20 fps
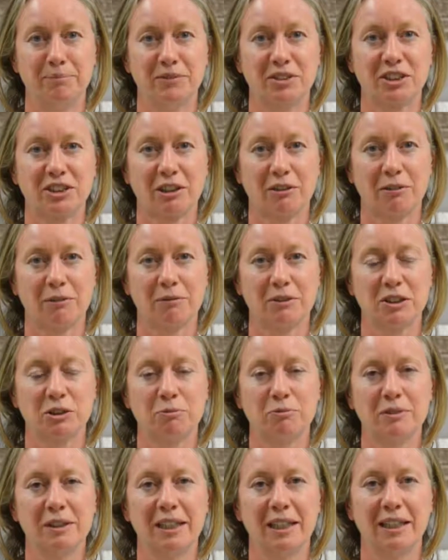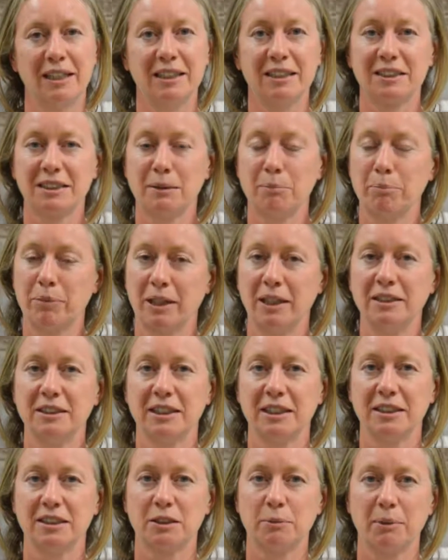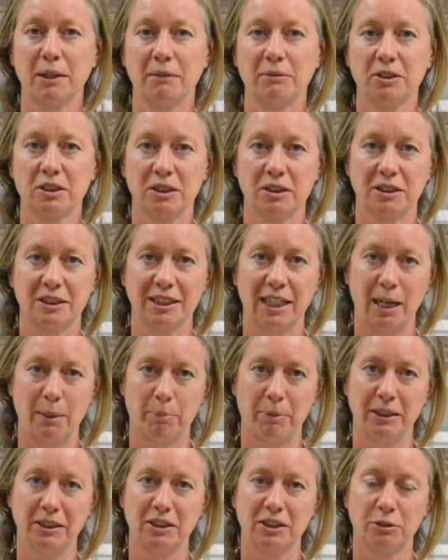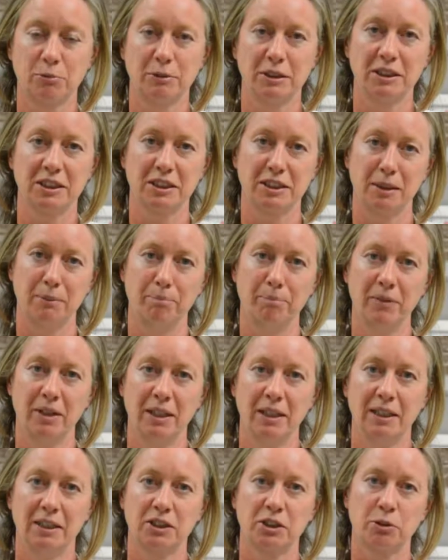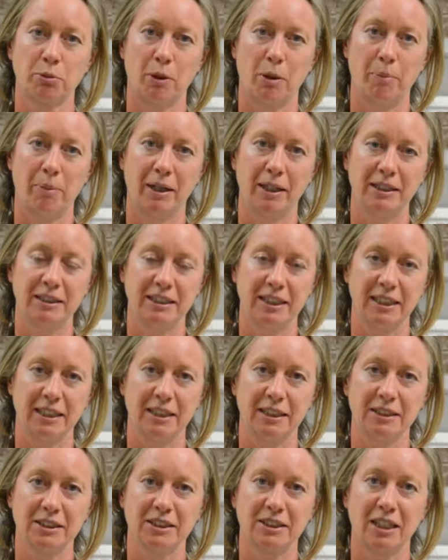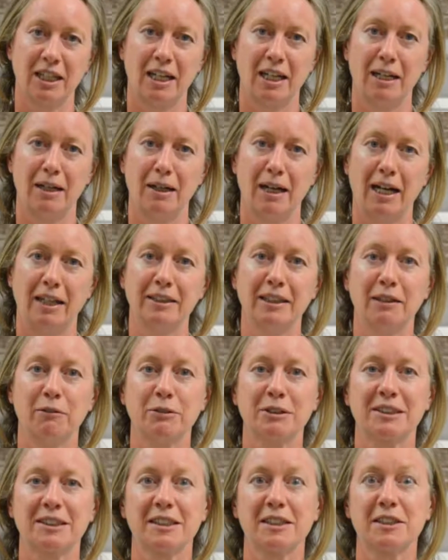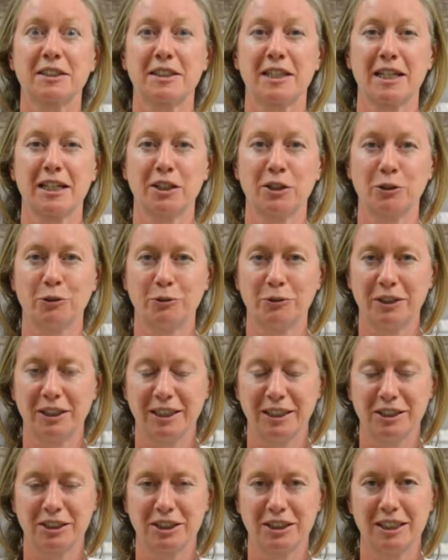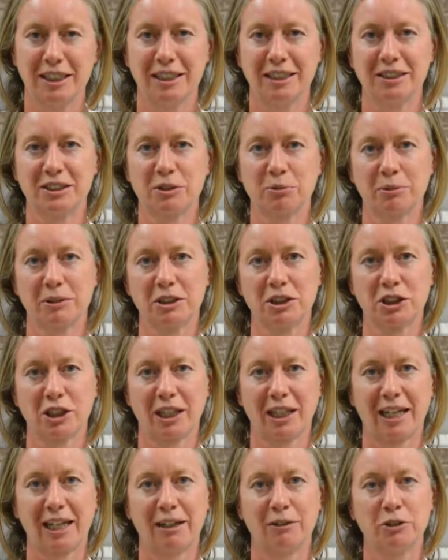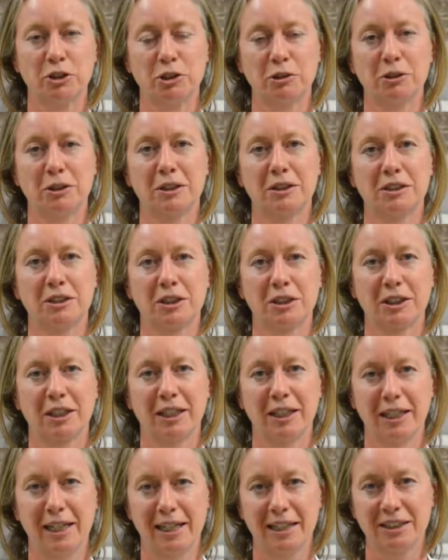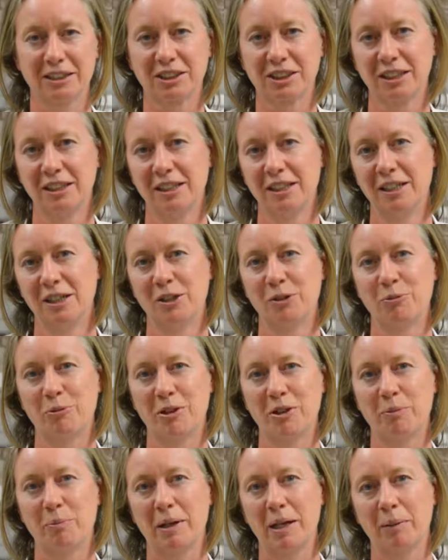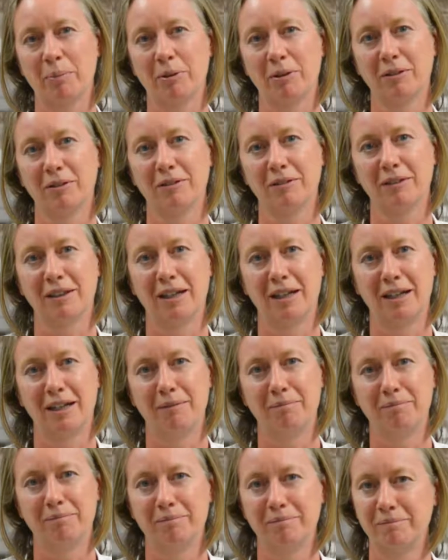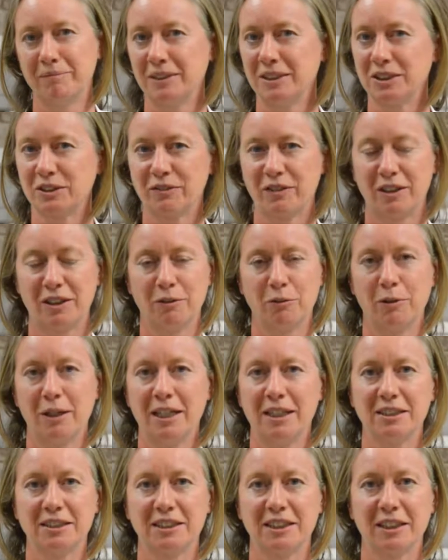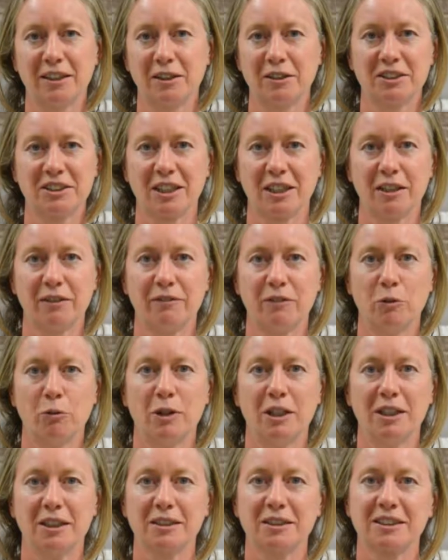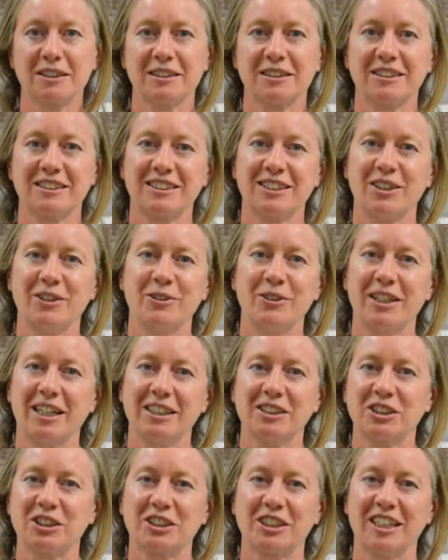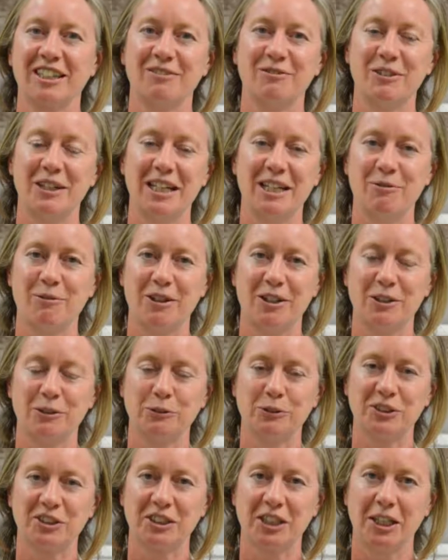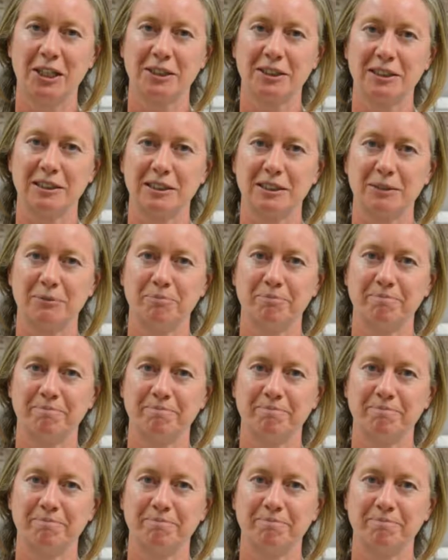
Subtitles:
So it was really a simple idea to be able to tap into wisdom, swap ideas, and there was this thing called the internet which allowed you to connect with people as far away as the other side of the world. So that's really where it all started.